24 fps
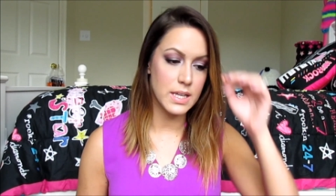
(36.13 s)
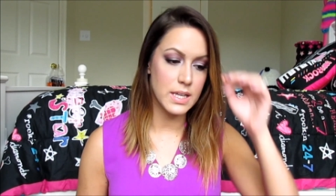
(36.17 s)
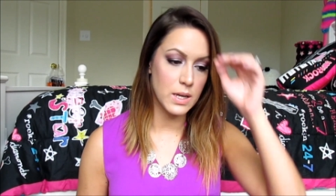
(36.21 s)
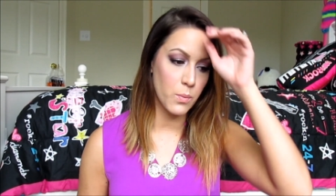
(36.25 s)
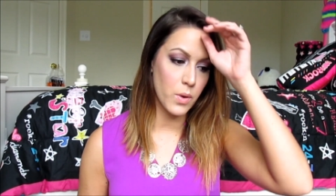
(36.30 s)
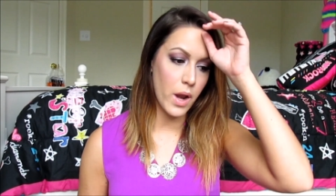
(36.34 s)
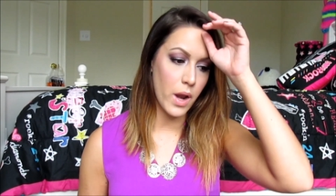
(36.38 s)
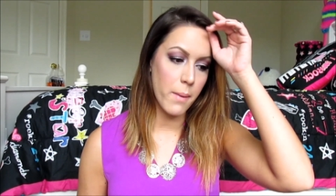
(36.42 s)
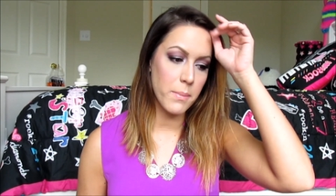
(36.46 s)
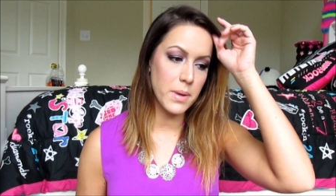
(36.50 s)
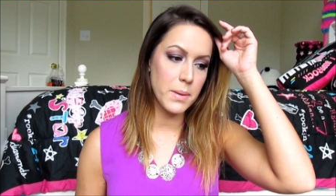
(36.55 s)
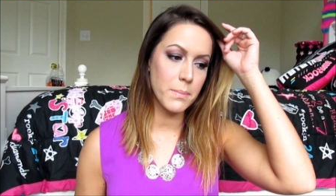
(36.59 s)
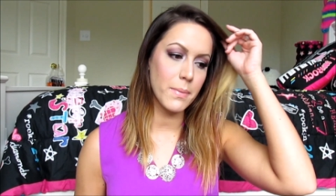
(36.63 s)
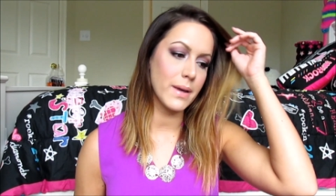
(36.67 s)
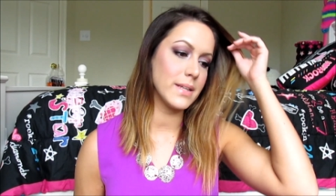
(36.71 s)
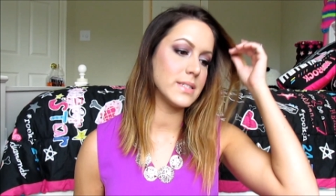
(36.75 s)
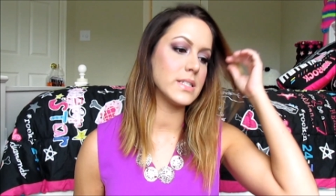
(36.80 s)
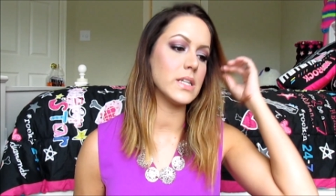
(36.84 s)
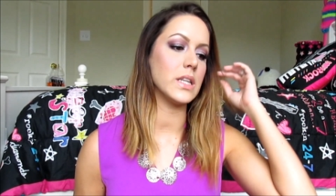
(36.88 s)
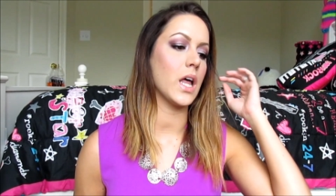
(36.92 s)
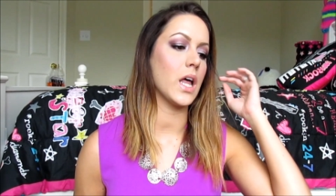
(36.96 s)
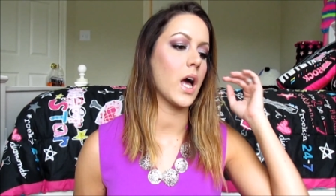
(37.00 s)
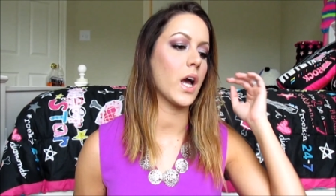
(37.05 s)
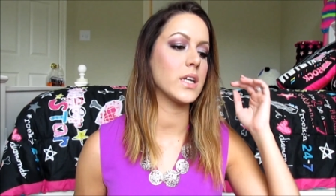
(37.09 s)
And what I mean by
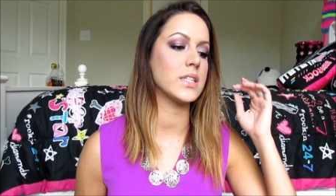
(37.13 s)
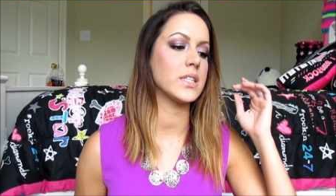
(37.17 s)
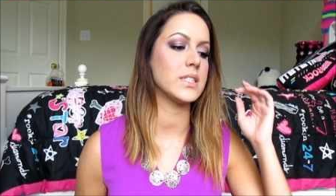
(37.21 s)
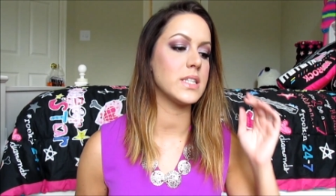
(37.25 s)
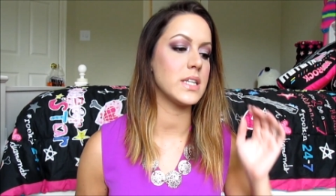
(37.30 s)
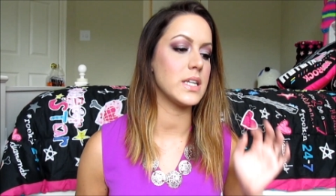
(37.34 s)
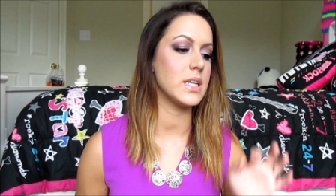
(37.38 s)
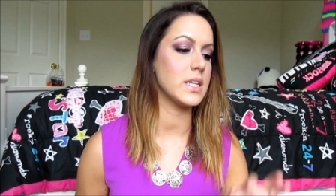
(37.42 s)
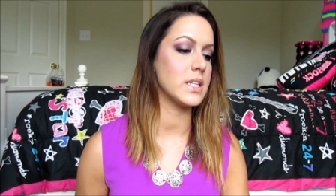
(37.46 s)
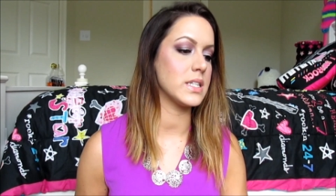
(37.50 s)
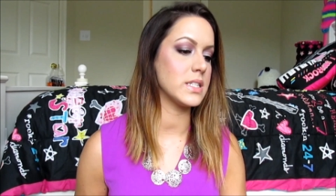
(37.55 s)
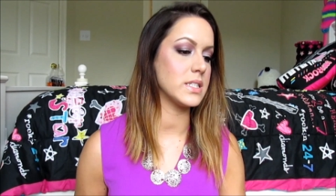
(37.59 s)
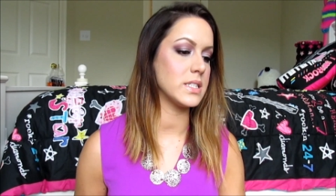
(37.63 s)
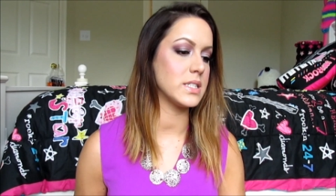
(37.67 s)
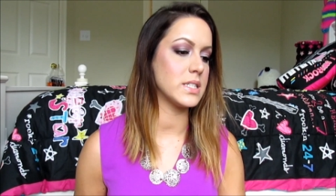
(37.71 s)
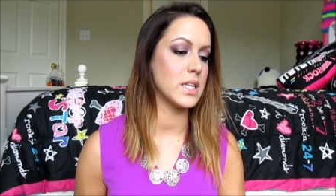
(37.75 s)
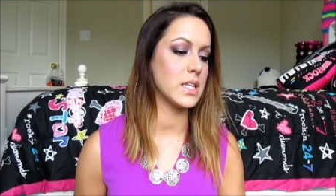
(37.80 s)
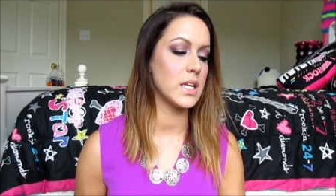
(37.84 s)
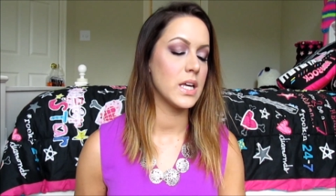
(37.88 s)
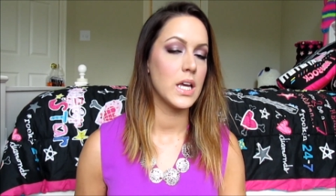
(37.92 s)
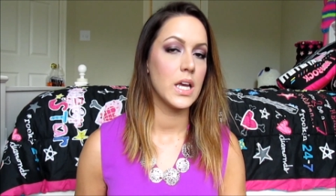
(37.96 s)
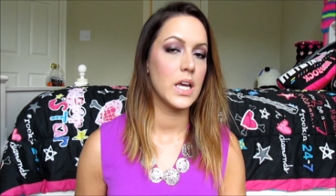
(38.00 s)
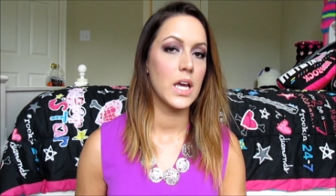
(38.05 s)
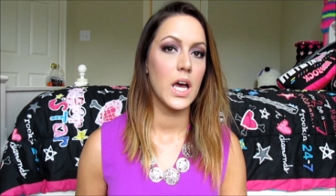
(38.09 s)
deluxe is
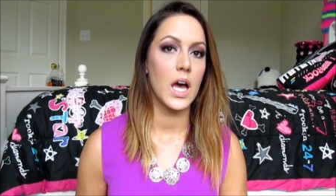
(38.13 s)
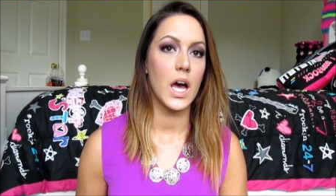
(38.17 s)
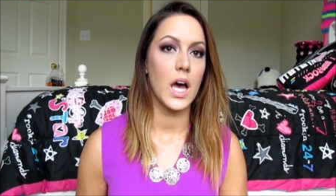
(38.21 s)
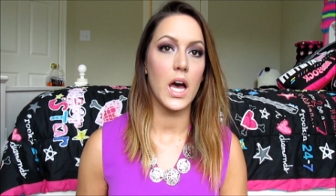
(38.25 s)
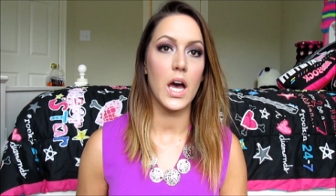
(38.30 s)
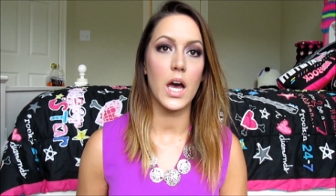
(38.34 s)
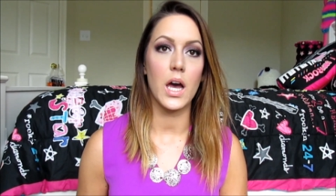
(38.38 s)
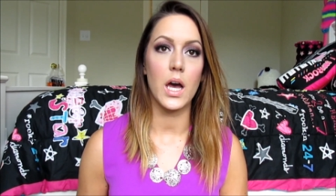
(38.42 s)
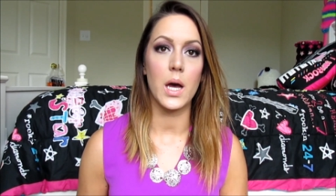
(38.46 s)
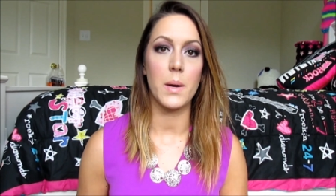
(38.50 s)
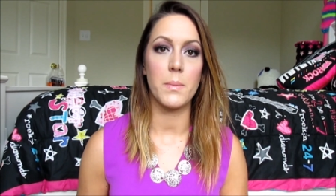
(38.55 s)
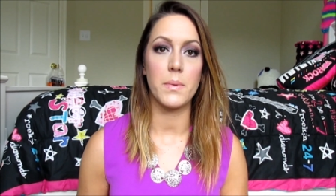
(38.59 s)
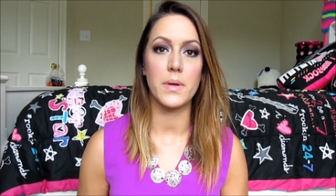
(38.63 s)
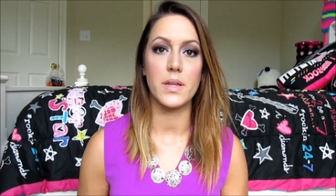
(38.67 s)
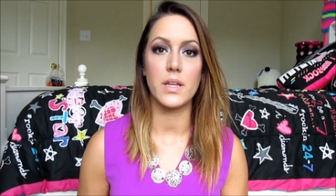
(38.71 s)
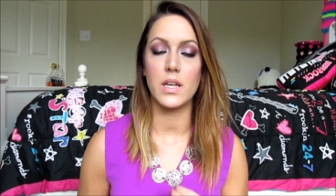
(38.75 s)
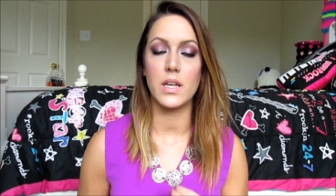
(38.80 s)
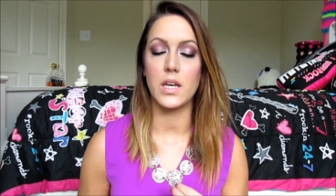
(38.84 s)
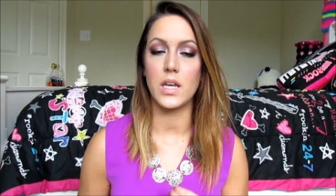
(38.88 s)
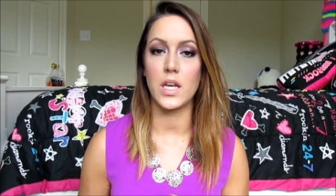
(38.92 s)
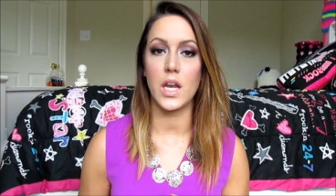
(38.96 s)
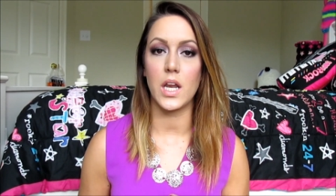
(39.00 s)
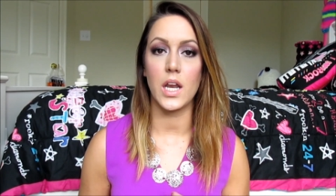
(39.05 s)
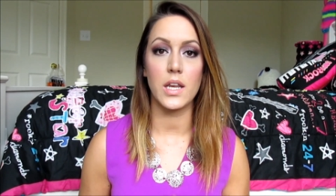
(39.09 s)
um,
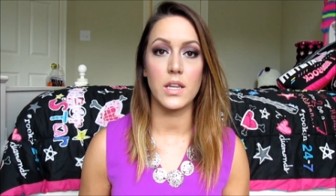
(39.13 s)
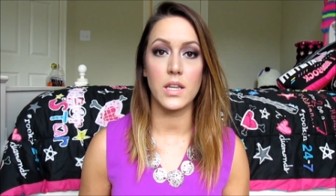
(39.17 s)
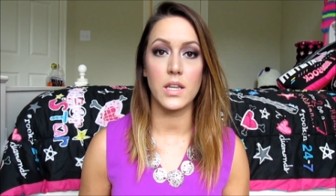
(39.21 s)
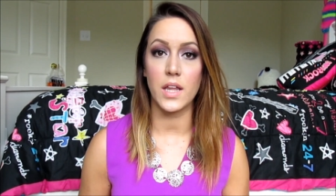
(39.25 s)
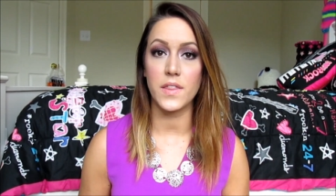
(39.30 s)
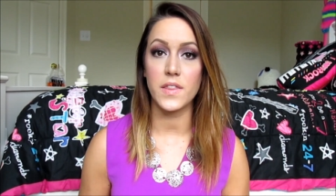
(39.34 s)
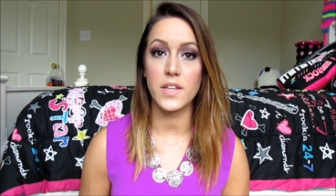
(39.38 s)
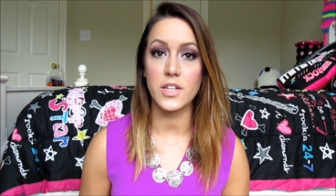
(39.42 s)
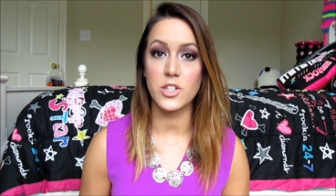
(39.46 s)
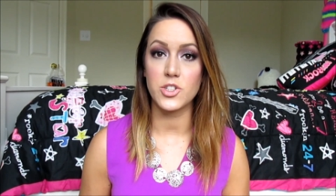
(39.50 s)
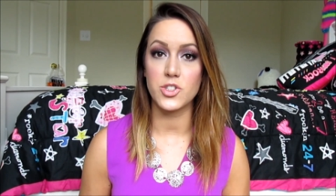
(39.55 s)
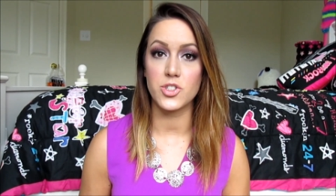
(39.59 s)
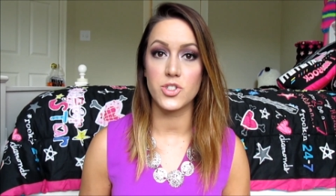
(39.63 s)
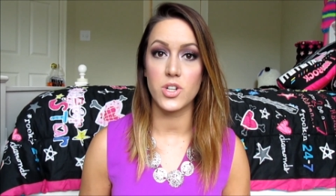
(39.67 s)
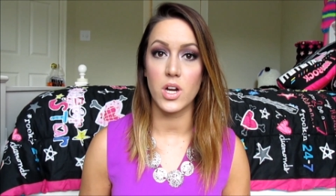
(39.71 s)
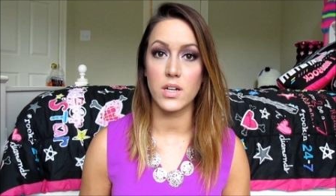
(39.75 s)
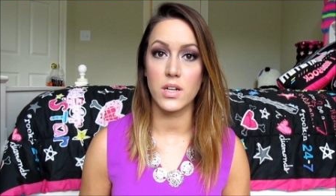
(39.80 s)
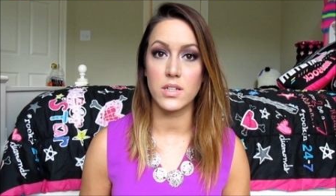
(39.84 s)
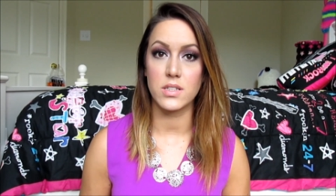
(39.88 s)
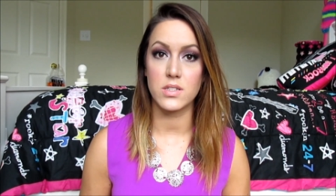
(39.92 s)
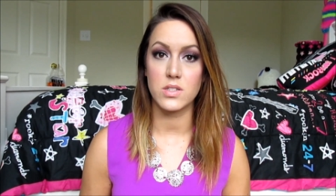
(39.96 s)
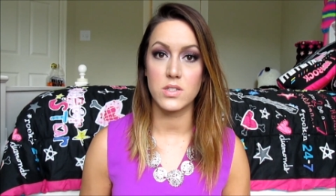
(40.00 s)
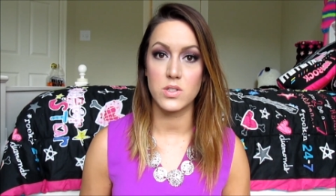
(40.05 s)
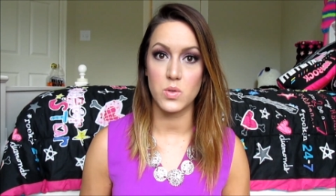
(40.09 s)
no, nothing's
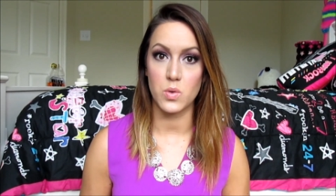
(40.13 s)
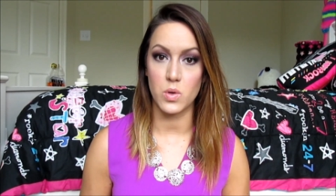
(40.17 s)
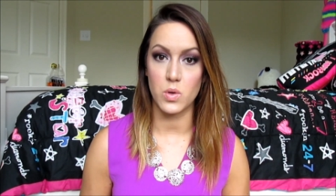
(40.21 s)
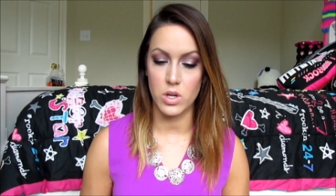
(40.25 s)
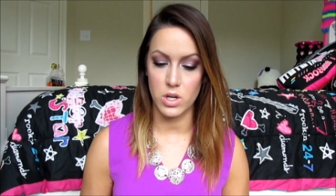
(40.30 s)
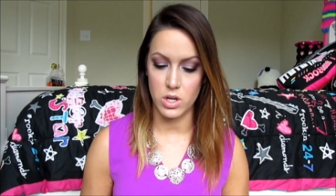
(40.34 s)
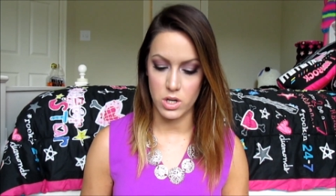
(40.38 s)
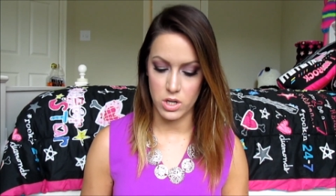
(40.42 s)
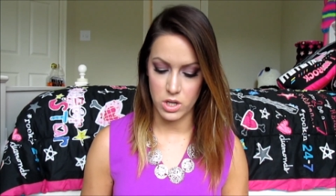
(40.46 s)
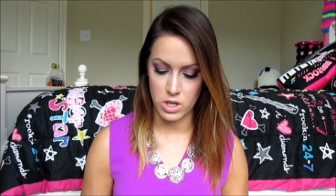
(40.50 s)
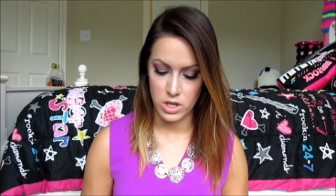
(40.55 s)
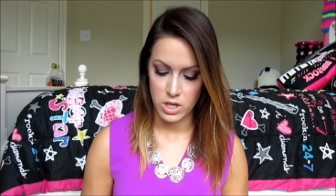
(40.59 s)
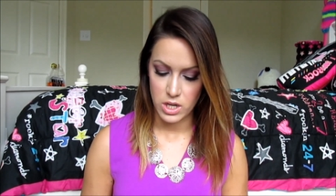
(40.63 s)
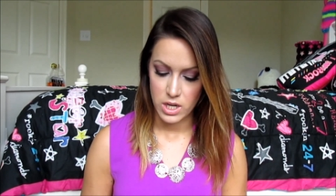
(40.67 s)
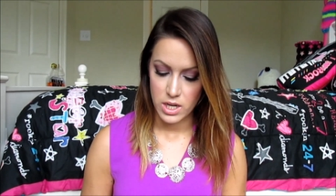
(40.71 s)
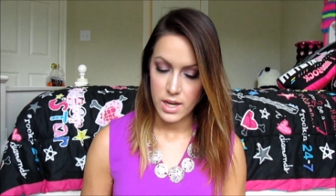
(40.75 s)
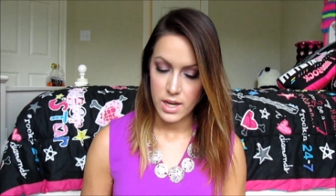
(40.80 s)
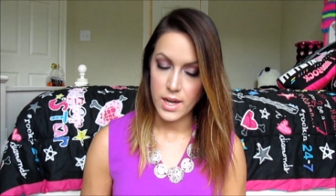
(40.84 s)
drugstore.